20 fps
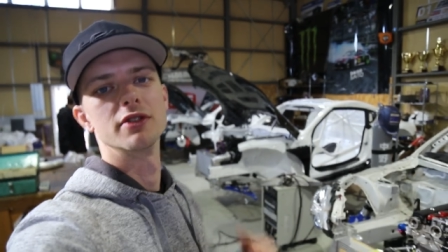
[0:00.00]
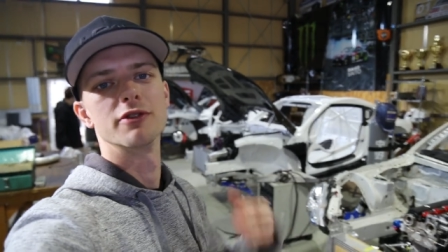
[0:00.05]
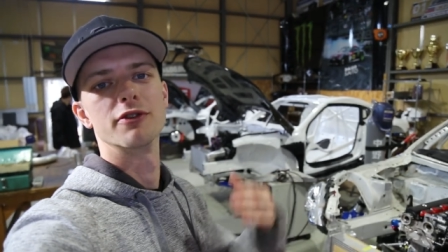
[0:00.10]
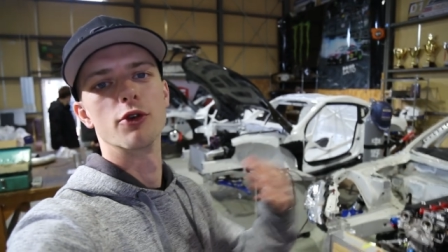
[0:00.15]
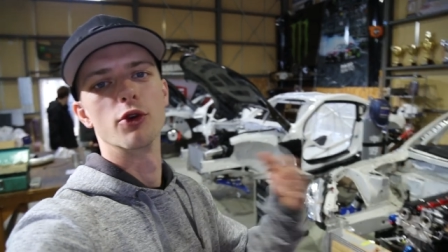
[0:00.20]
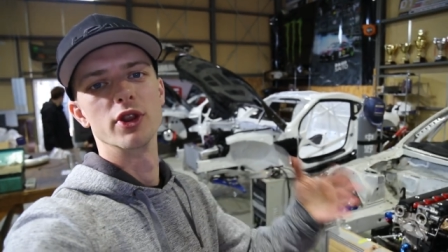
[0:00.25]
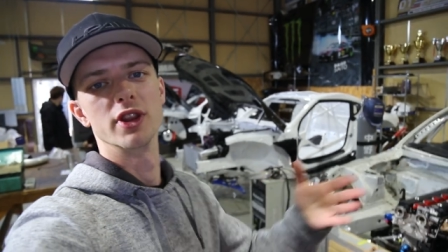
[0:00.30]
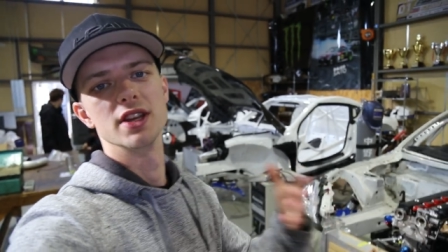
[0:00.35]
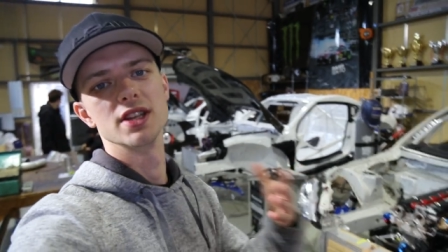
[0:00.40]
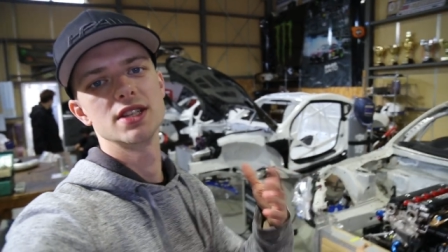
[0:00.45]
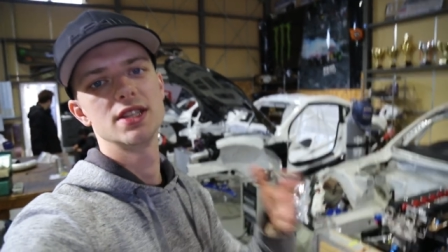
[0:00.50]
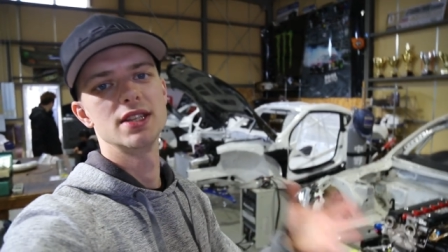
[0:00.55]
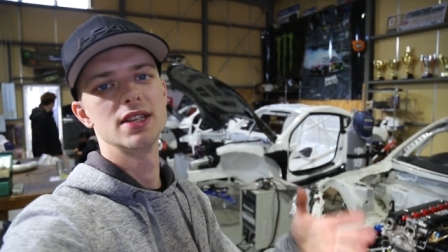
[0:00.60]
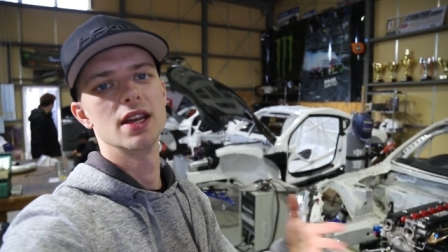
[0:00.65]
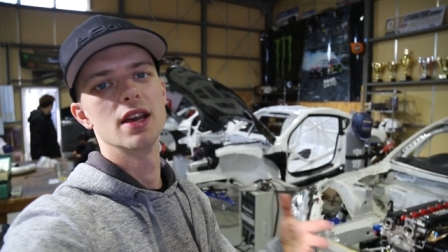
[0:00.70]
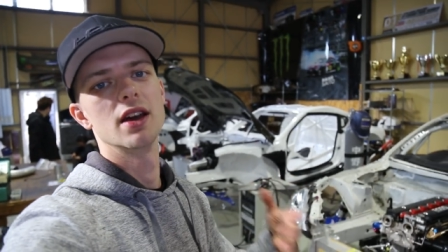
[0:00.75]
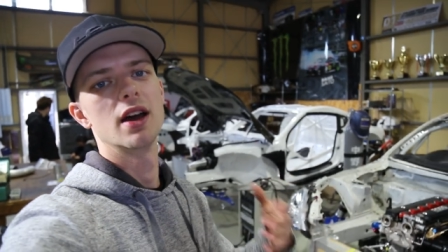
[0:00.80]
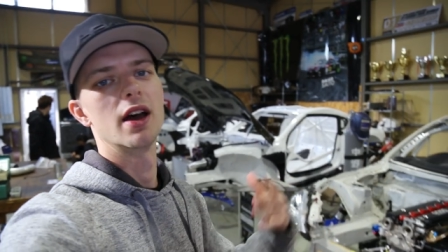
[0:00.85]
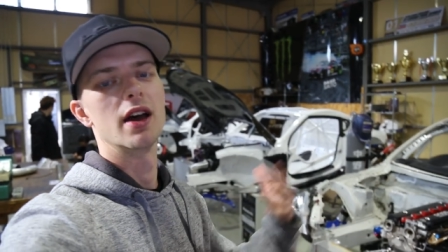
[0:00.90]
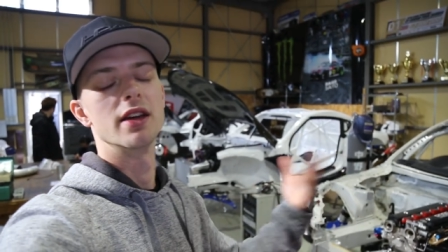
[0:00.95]
for this
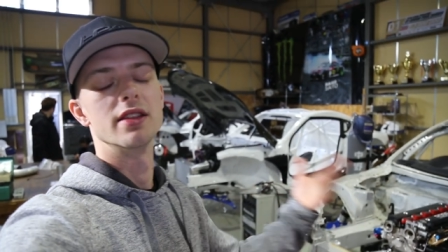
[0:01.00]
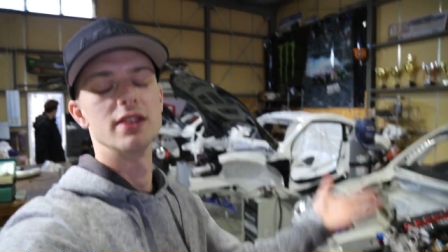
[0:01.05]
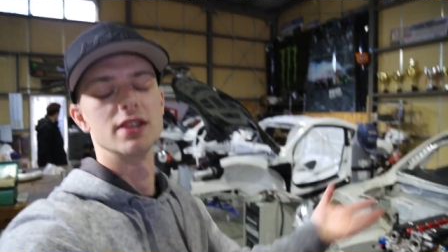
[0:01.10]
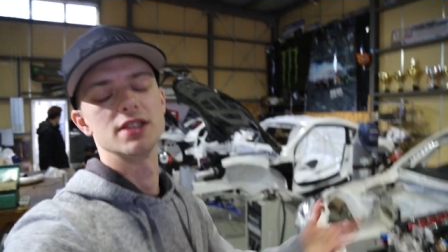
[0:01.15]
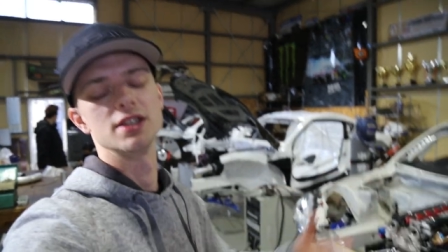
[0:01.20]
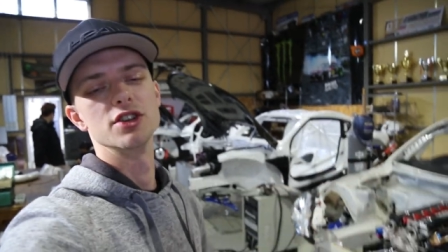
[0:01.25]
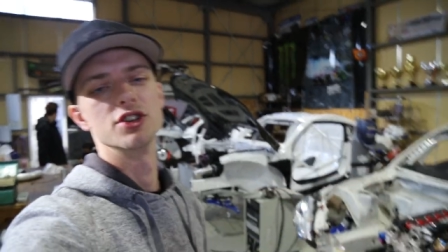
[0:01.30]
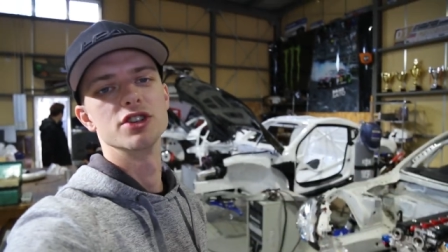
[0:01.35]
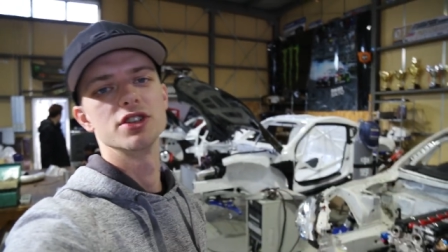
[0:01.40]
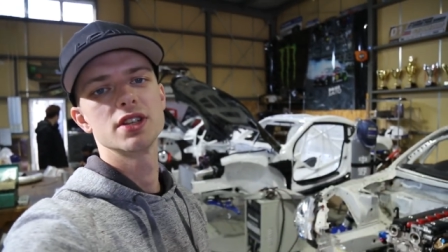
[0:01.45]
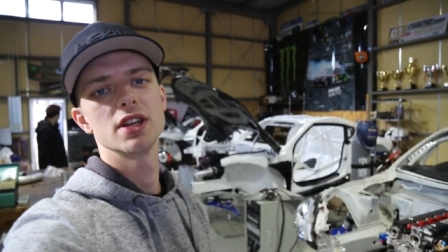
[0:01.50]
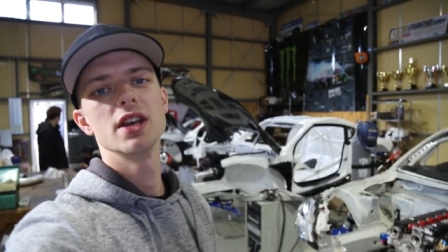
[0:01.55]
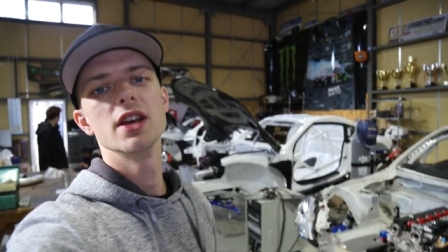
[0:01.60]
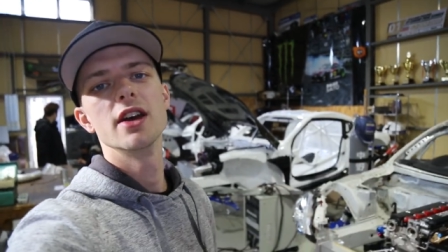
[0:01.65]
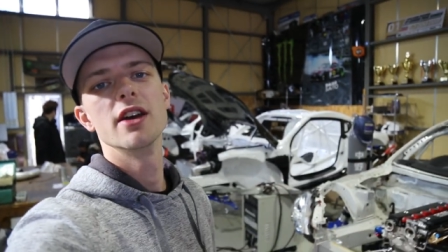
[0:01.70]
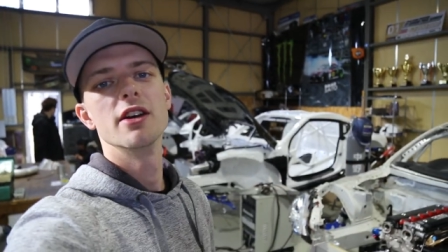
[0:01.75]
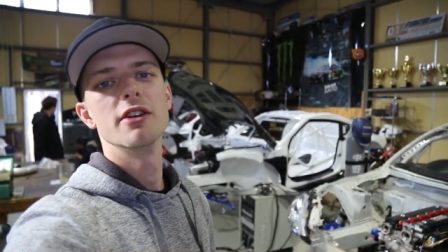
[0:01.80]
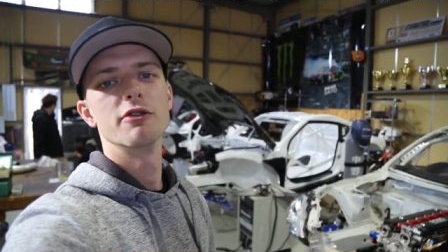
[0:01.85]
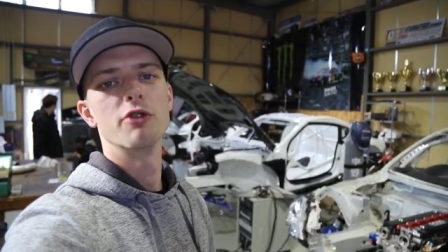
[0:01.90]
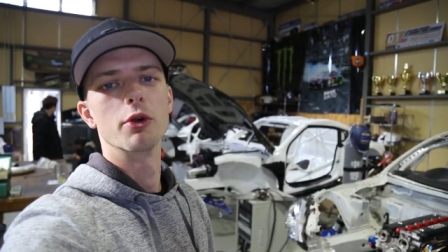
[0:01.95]
uh, this year's
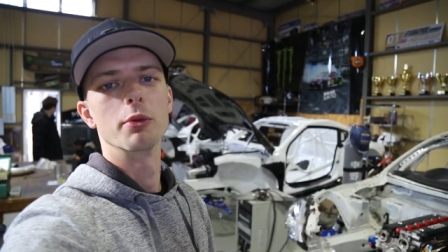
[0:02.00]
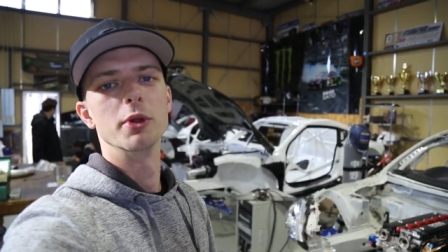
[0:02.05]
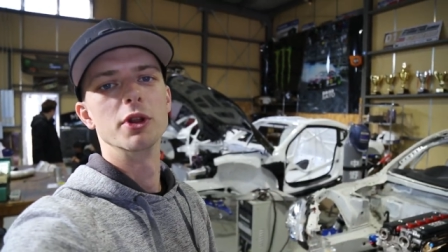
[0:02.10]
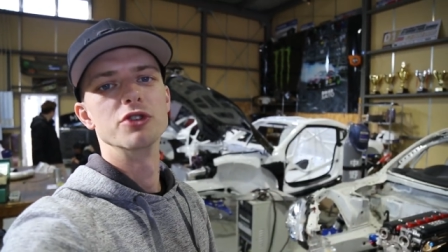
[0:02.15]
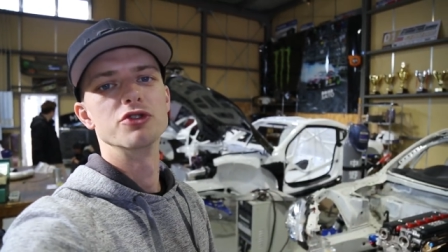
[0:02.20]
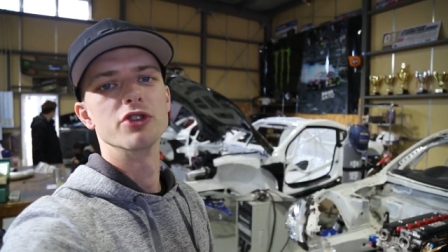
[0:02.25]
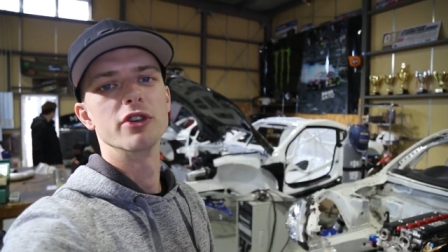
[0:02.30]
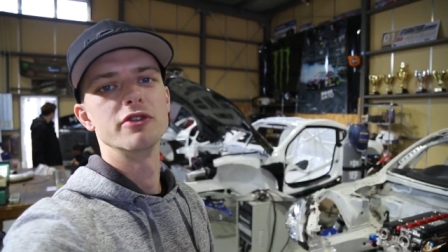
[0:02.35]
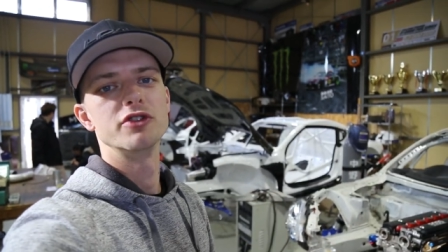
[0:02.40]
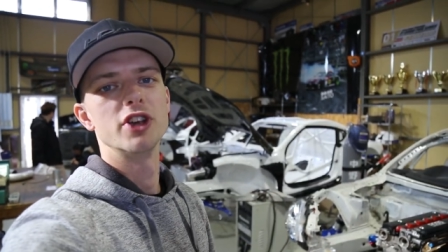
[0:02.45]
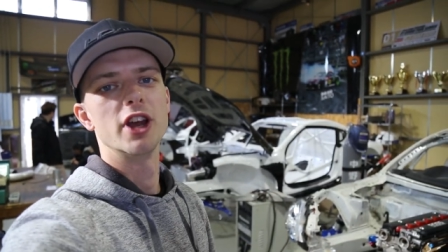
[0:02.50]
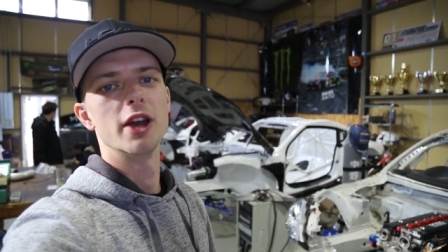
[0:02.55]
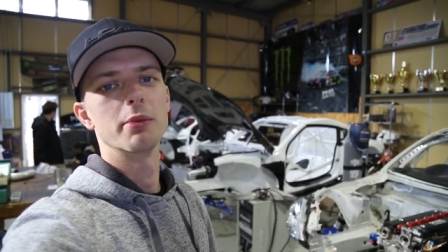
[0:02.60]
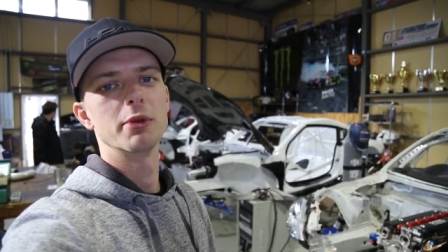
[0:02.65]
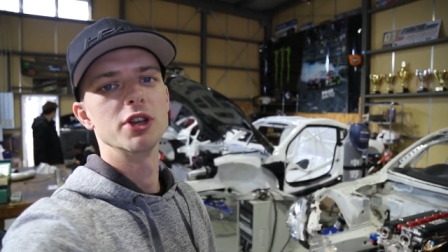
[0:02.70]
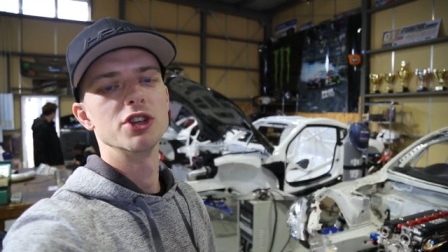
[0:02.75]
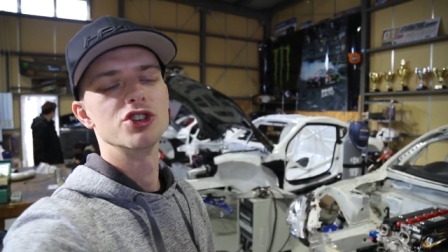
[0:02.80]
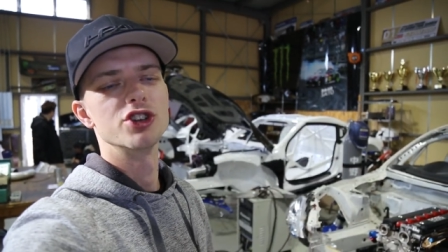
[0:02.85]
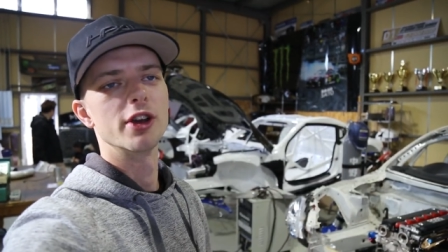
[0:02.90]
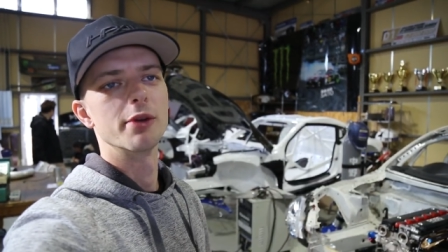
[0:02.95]
Formula Drift
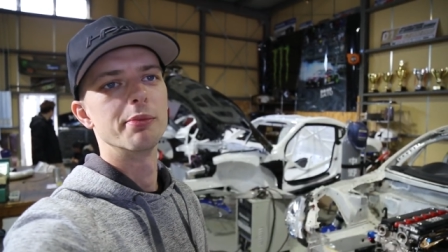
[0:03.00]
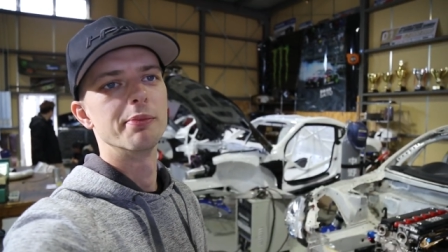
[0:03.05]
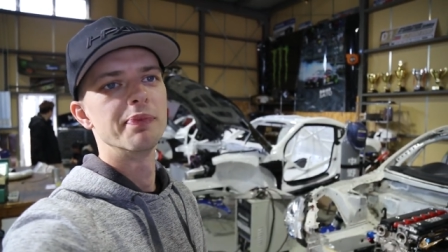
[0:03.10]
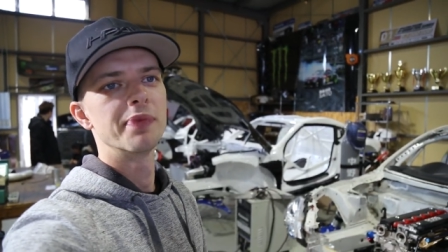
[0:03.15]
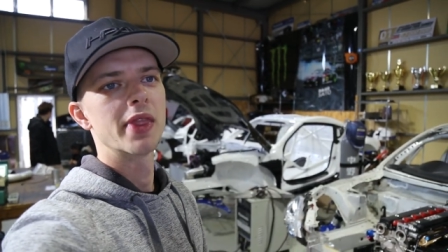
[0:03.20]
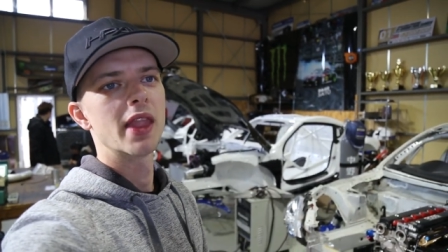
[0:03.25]
Championship.